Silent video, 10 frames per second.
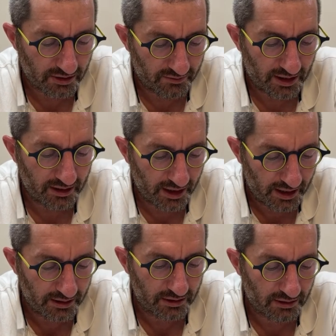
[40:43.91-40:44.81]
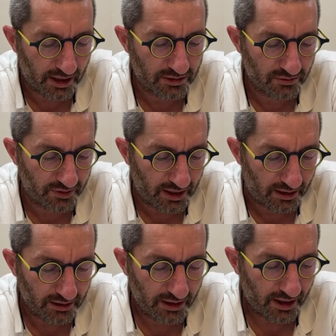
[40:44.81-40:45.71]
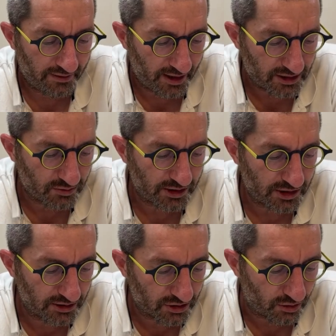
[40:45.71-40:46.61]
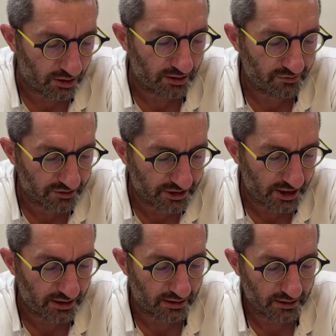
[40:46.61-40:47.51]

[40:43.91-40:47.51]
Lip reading: Lachen nikra azuvah, and that's why she is called forsaken.